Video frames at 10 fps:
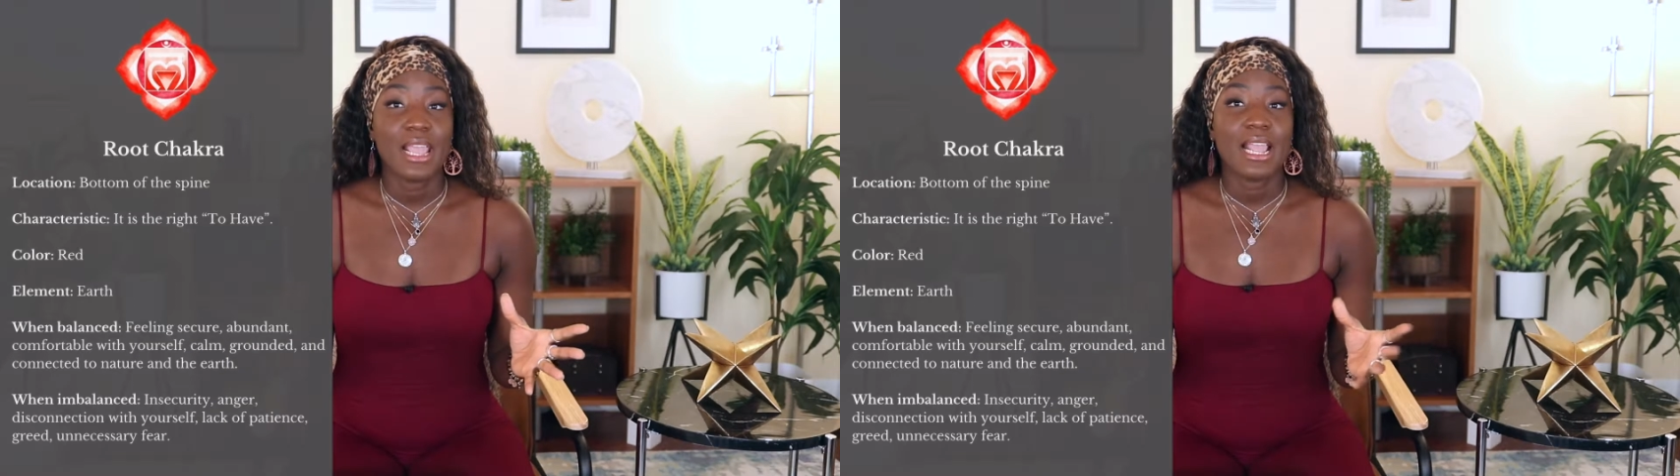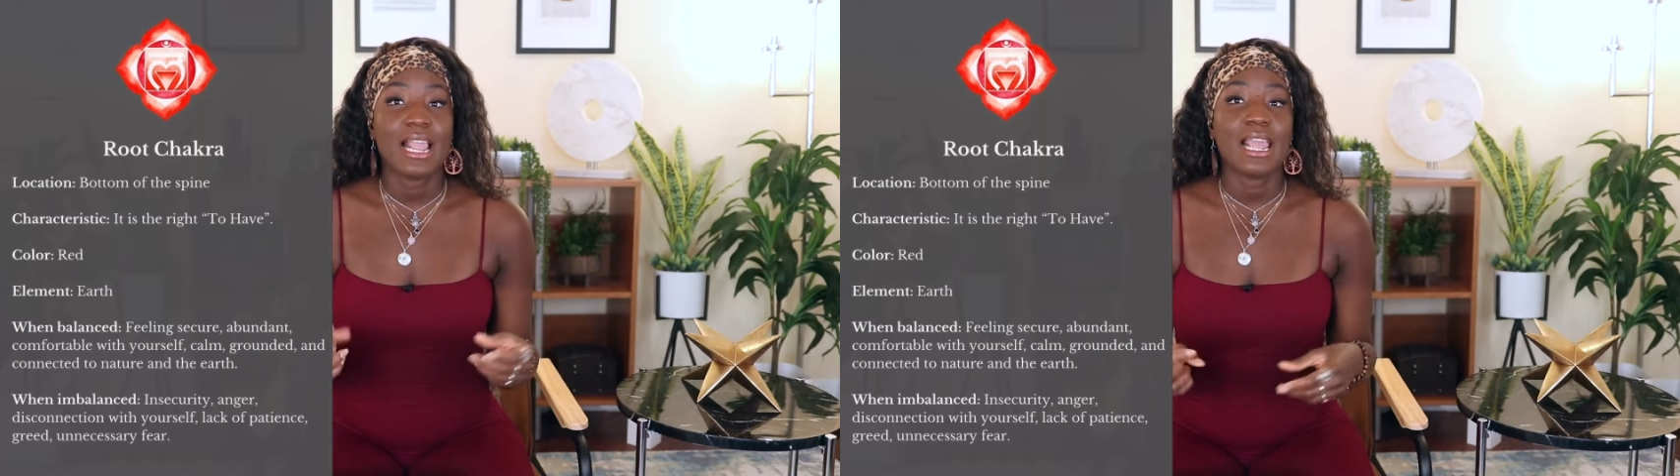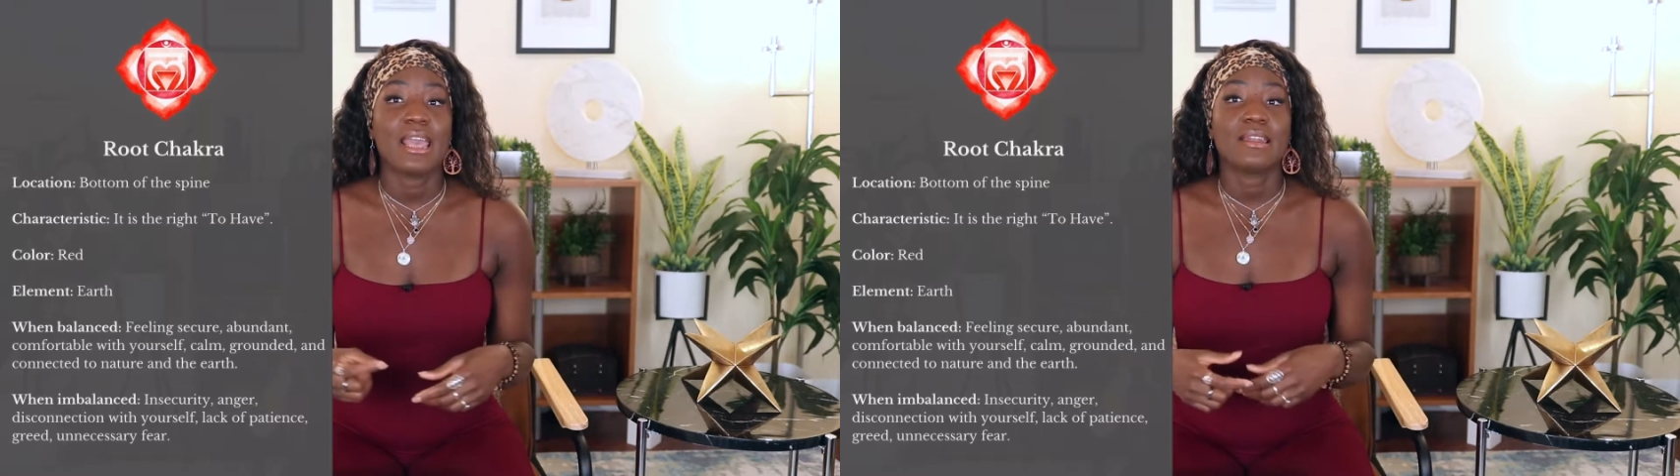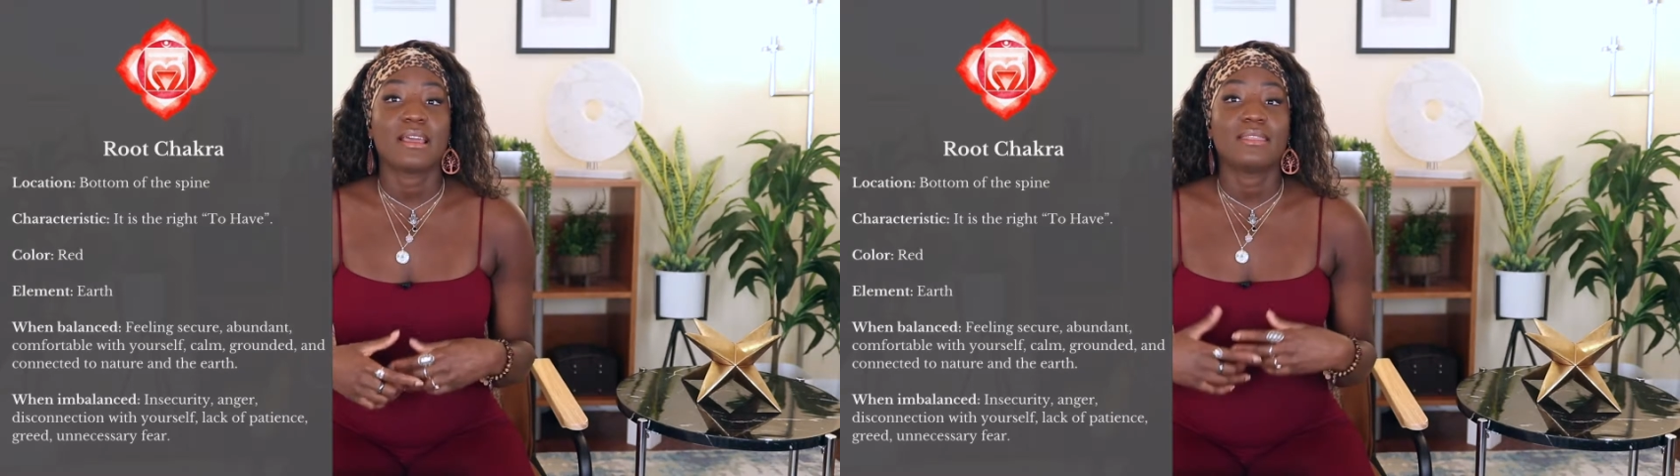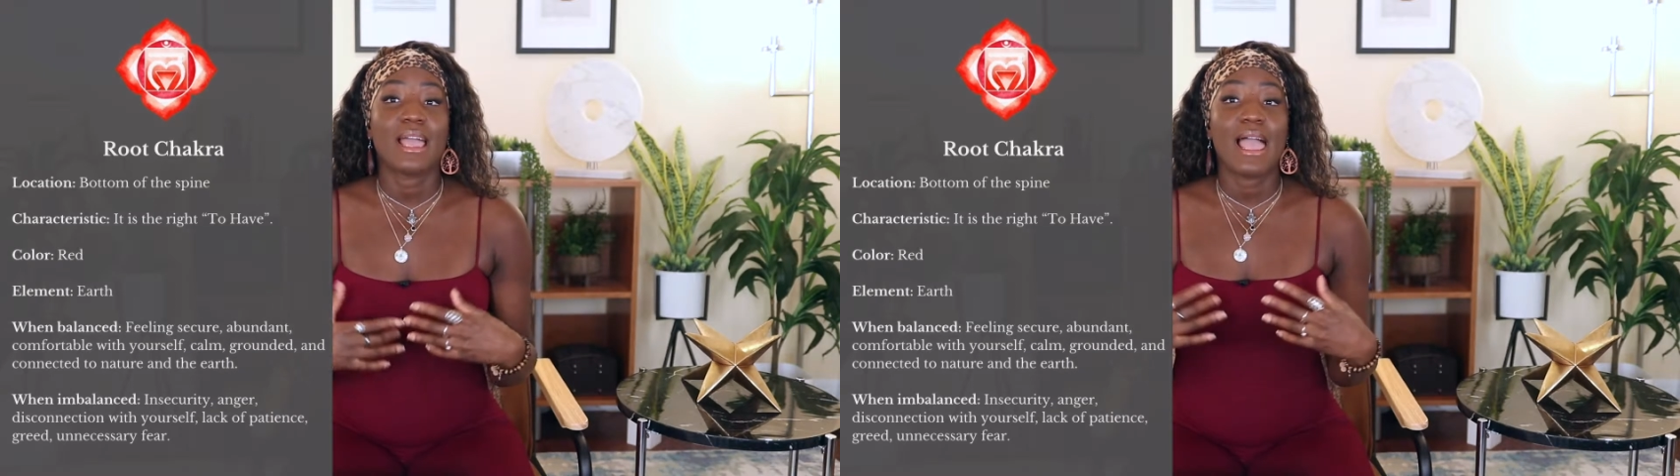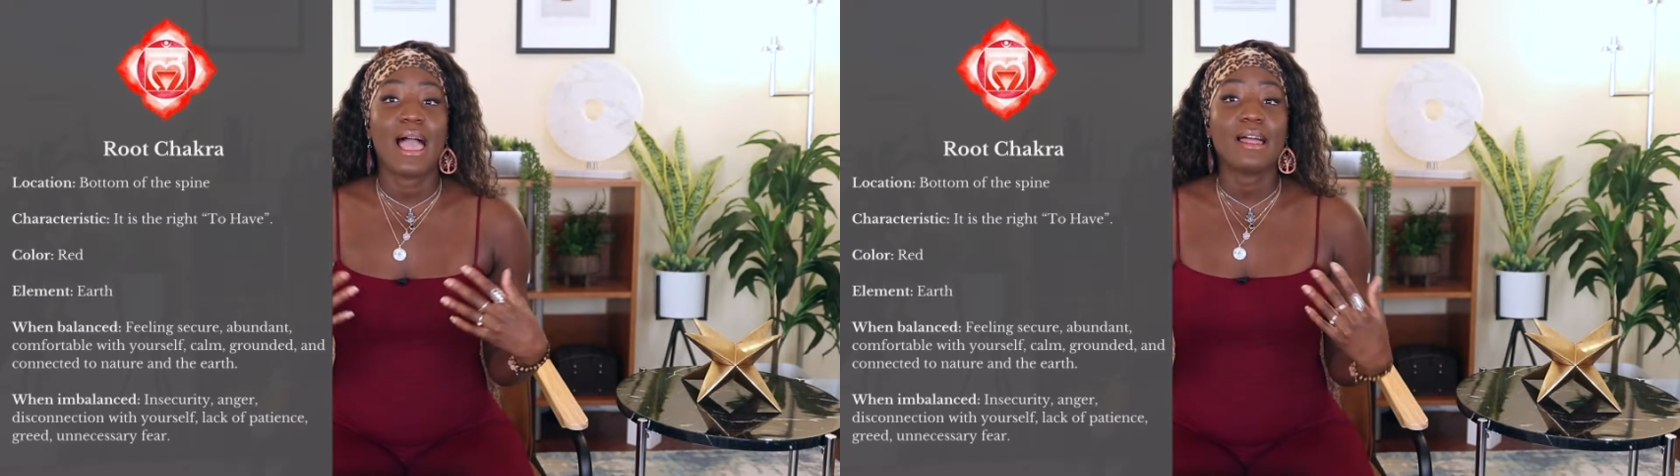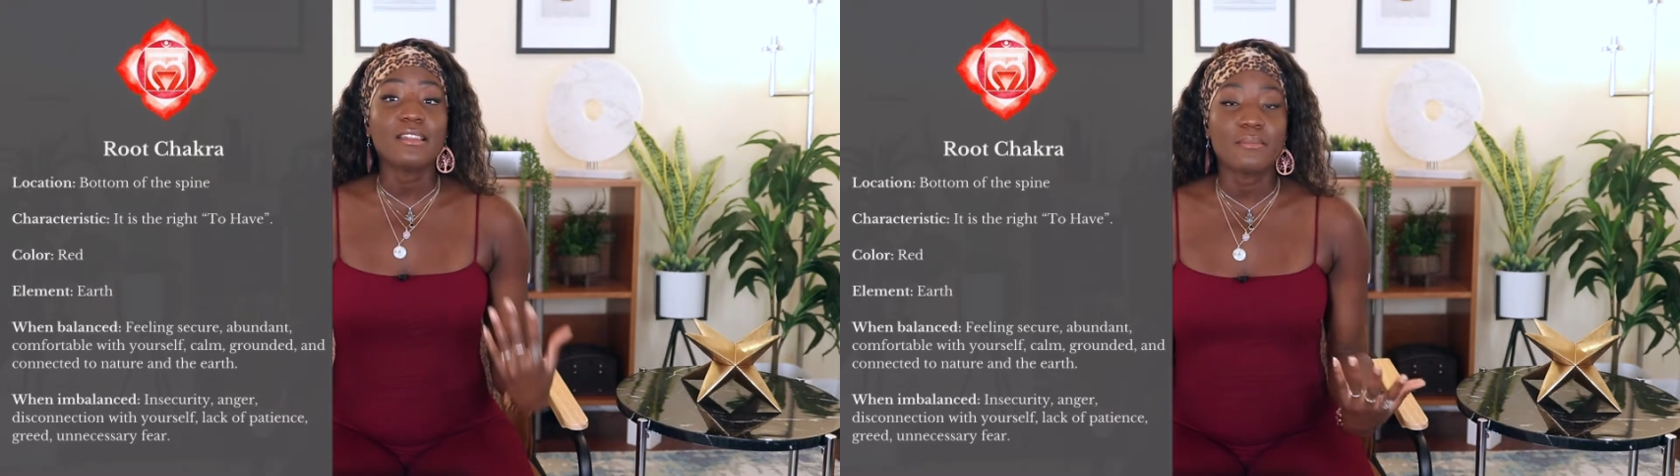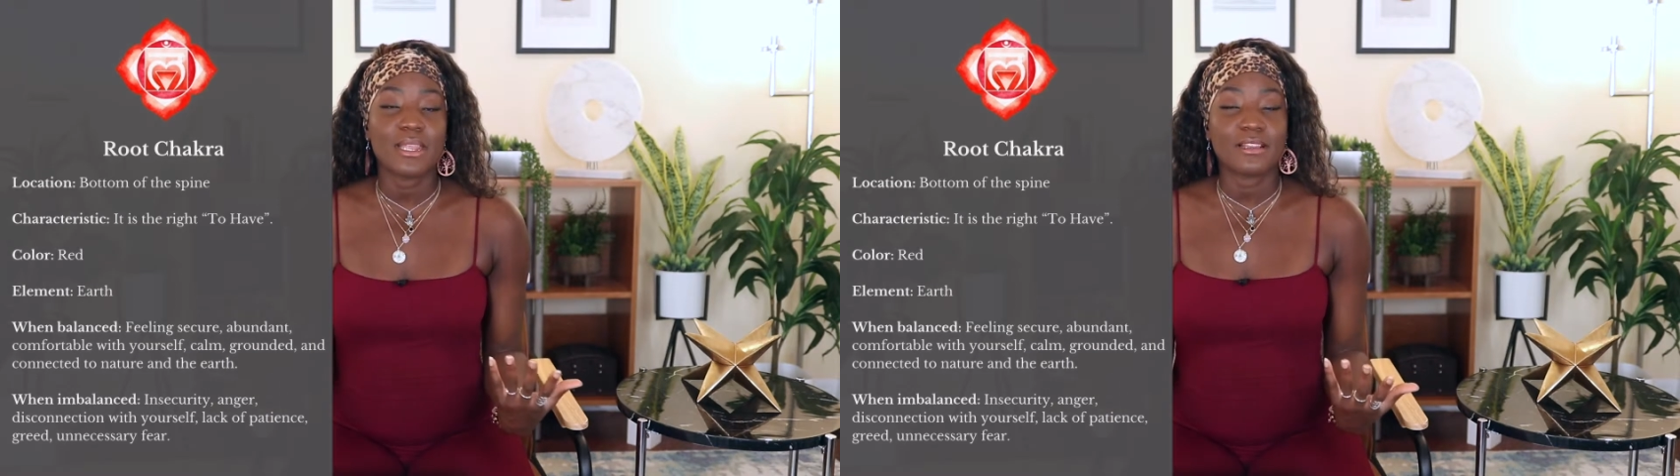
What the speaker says: And the element